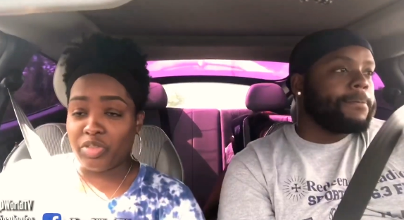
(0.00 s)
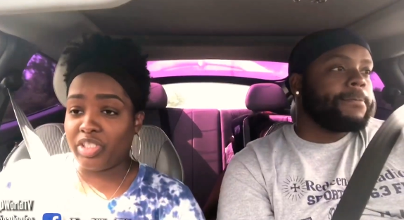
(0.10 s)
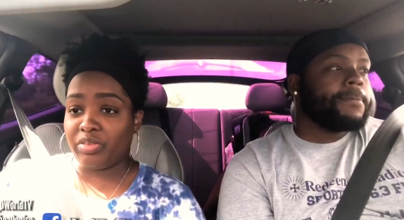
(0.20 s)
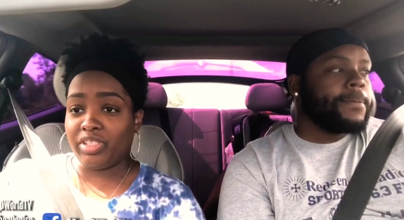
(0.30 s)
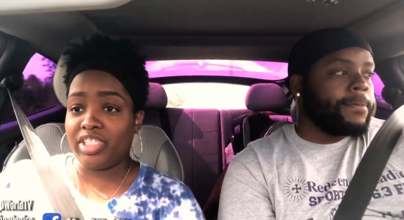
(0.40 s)
Speaker 1: Enjoy
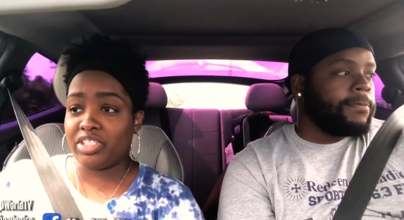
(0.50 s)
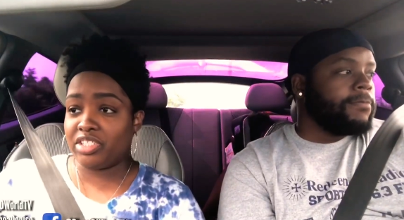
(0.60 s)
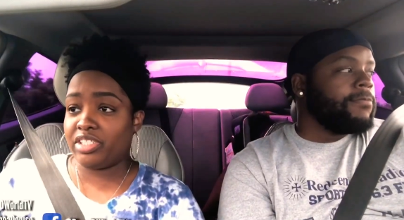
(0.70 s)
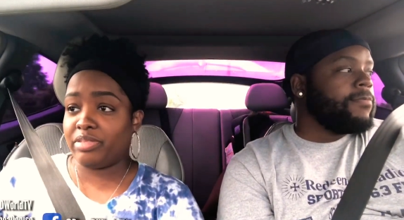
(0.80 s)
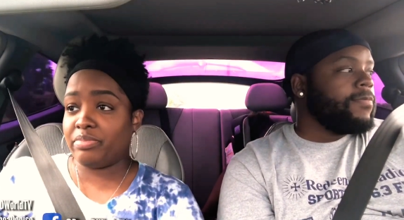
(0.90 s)
the
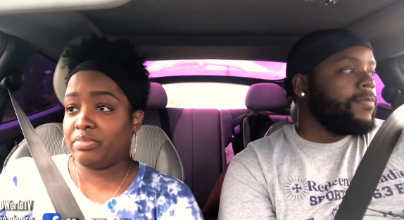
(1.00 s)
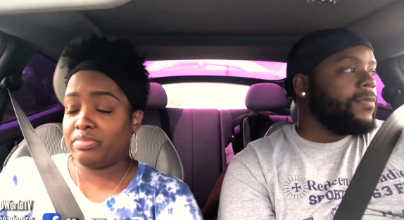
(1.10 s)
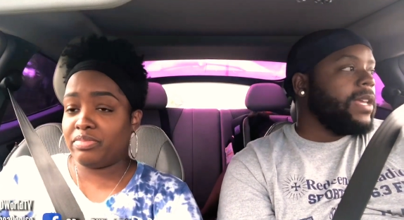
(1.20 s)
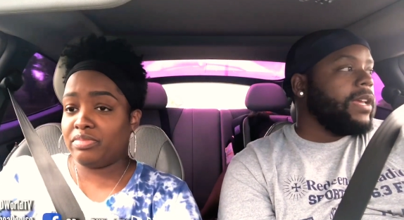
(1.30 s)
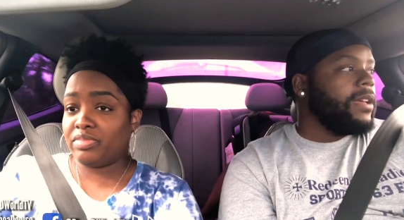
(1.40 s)
relationship.
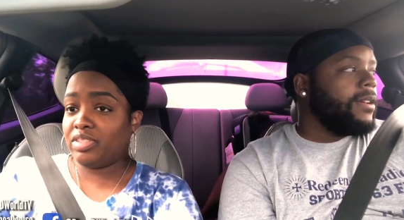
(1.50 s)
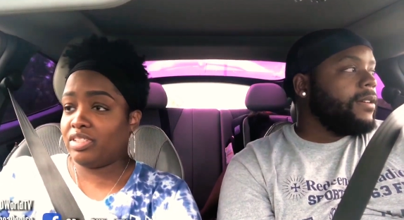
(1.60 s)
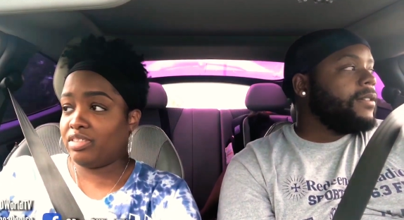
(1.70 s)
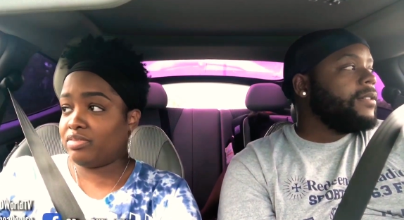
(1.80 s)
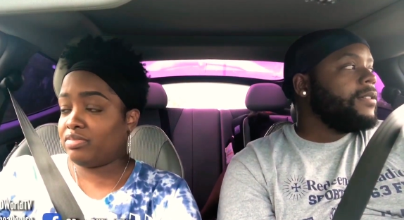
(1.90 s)
Yeah. You
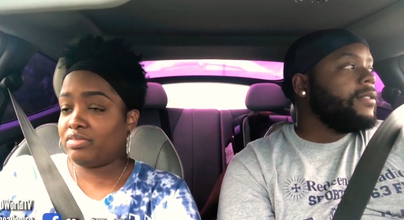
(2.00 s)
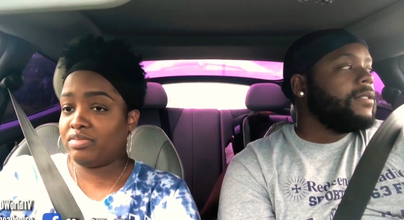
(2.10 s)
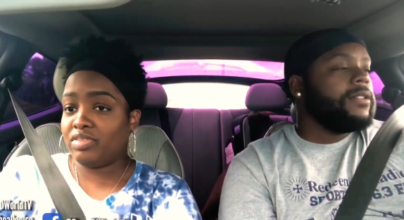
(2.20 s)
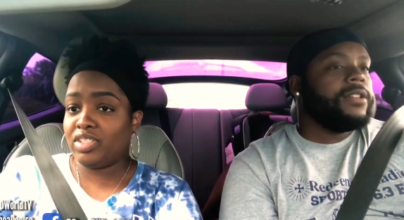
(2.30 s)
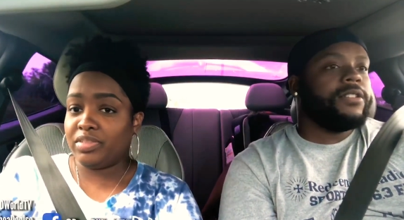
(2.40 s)
know.
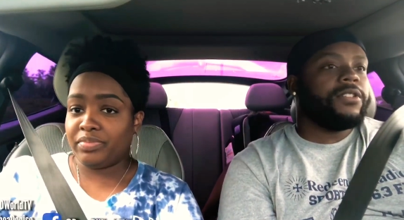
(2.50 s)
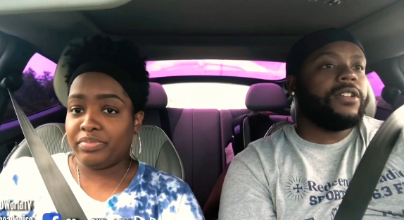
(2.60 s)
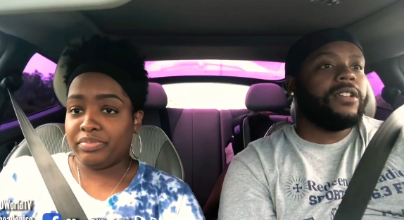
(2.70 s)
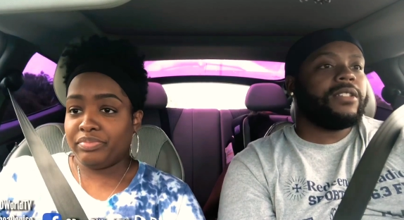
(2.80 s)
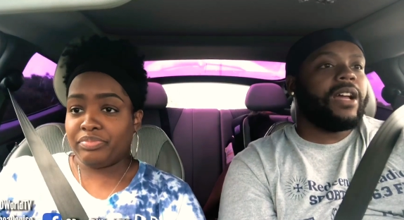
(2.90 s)
Enjoy
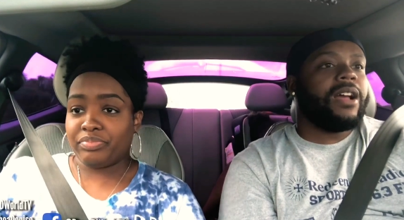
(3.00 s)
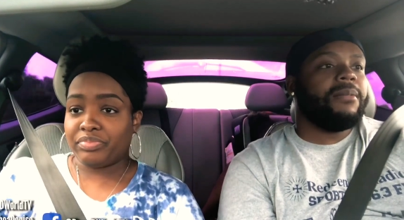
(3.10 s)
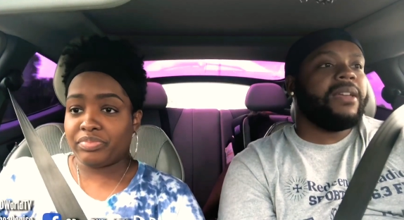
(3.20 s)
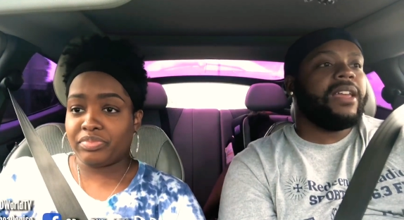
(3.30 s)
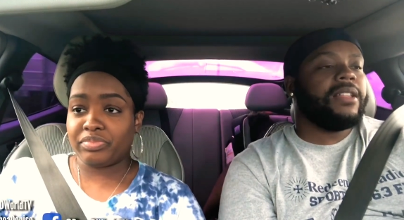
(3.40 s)
your time,
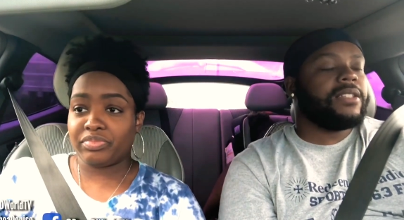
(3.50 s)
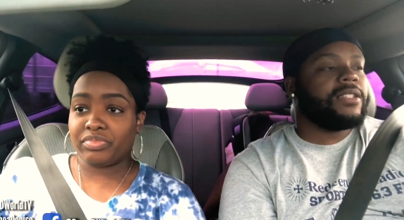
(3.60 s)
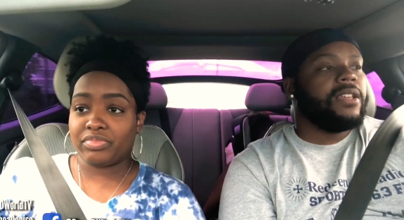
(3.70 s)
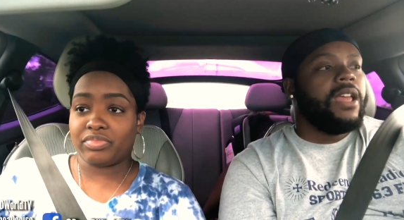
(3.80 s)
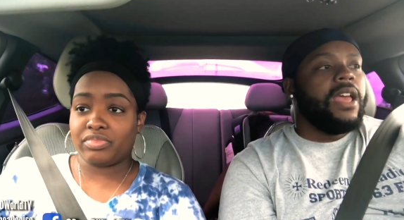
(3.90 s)
man. And
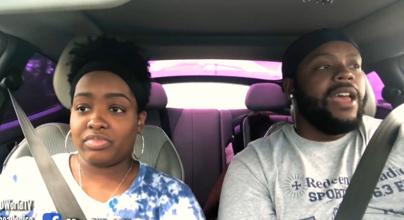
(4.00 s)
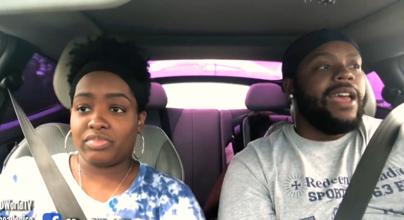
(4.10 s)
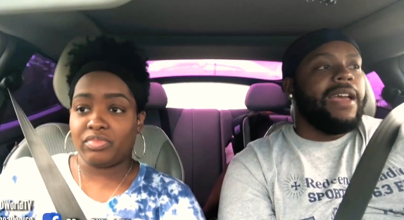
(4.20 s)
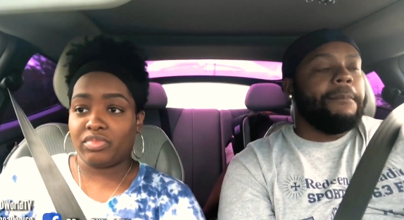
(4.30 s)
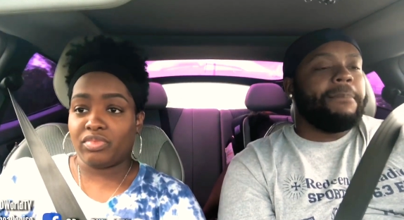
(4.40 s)
just...
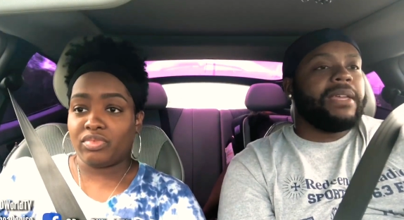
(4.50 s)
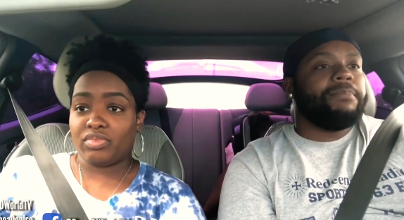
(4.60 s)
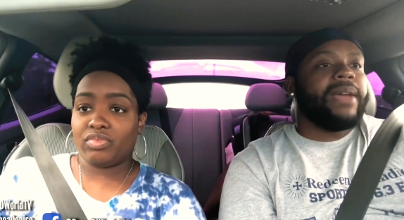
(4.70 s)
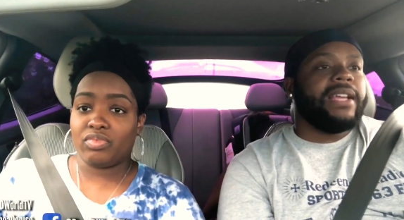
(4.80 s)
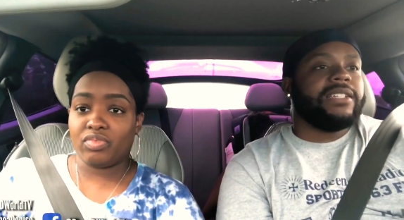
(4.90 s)
And be
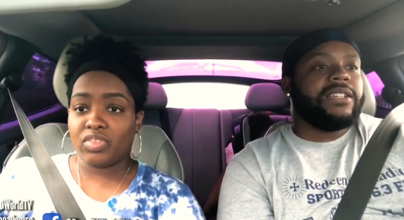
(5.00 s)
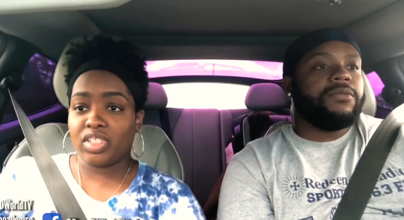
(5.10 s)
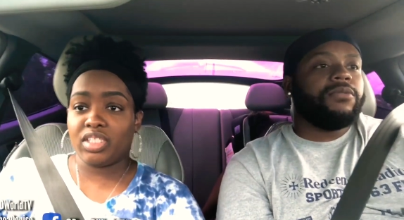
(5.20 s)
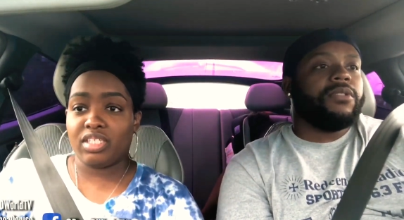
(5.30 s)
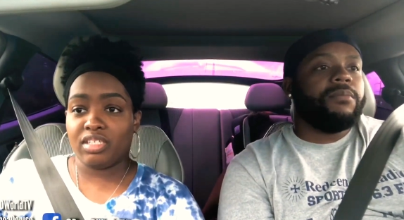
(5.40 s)

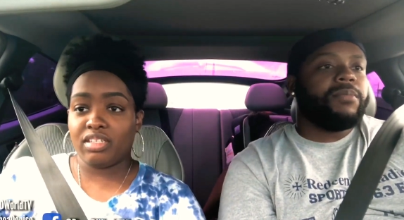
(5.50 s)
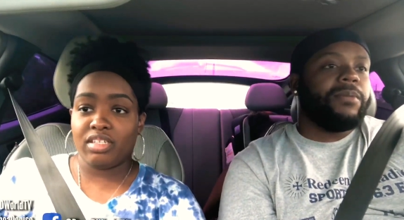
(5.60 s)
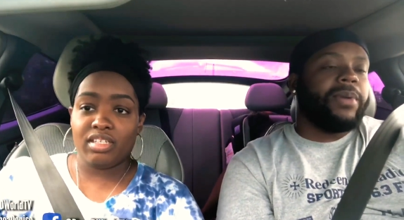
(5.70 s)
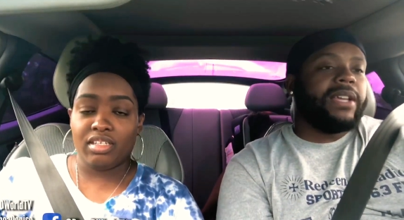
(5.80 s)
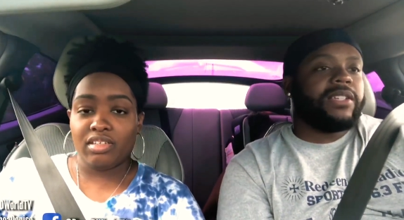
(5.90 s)
patient, be
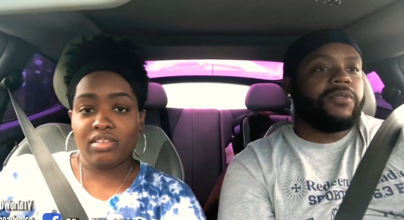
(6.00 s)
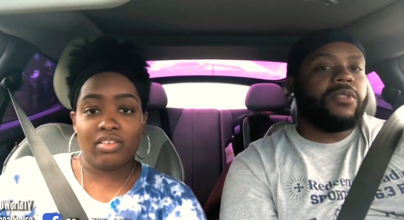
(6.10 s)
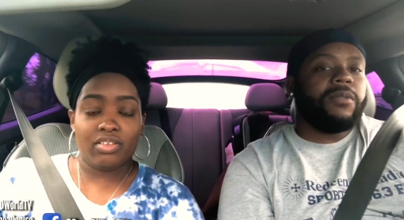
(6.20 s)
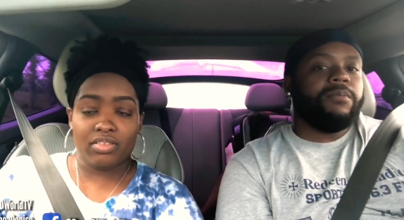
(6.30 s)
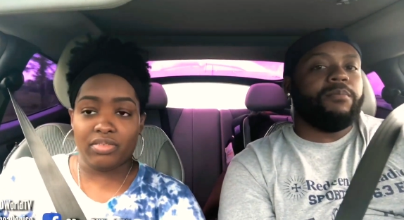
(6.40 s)
patient
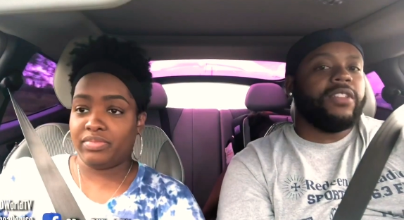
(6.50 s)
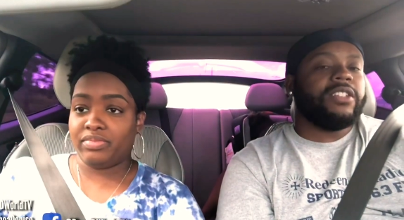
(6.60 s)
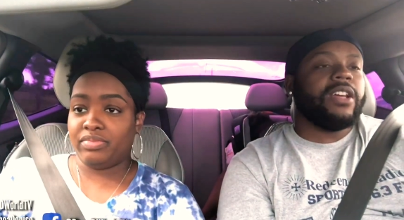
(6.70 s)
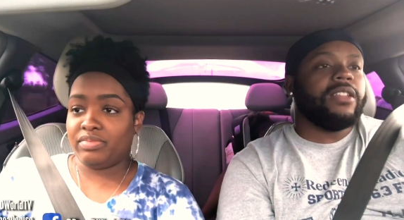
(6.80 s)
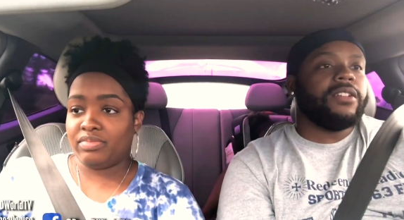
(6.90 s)
with
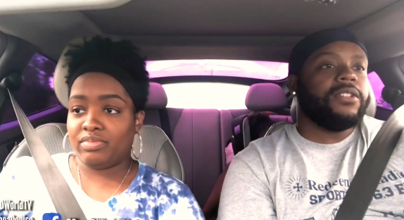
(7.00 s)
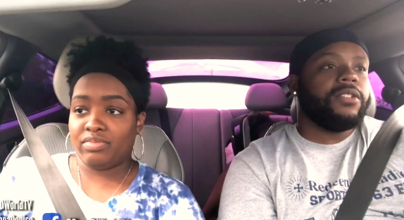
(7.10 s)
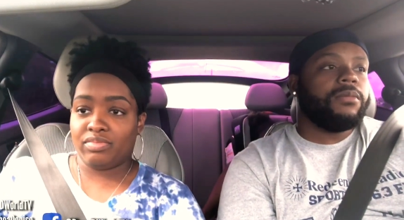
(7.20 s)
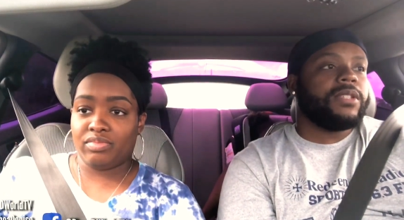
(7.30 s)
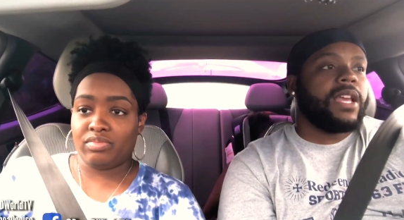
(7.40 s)
each other, you know
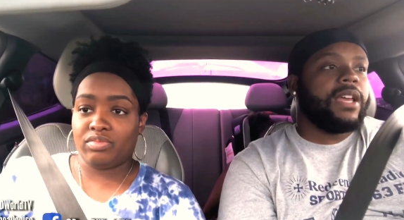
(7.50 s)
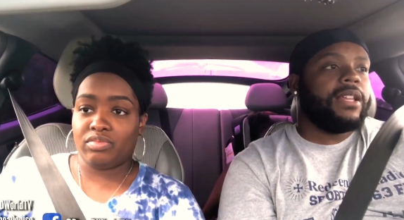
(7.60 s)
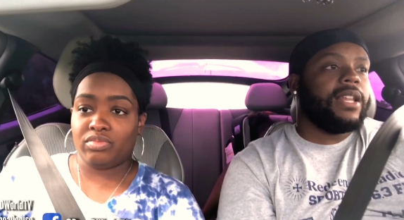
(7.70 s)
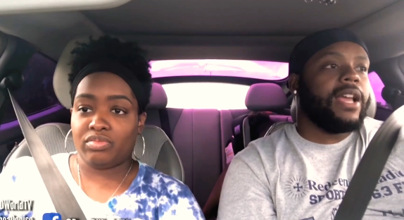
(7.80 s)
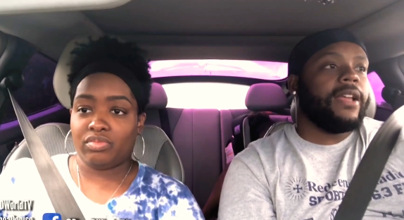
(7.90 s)
what I'm
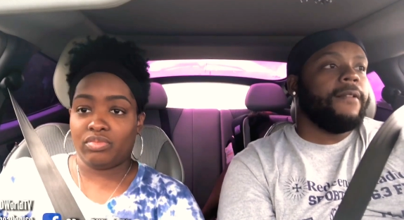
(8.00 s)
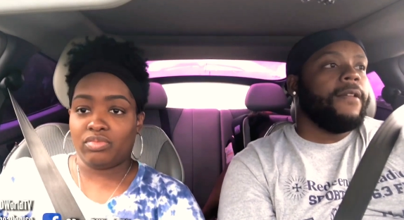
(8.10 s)
saying? Like,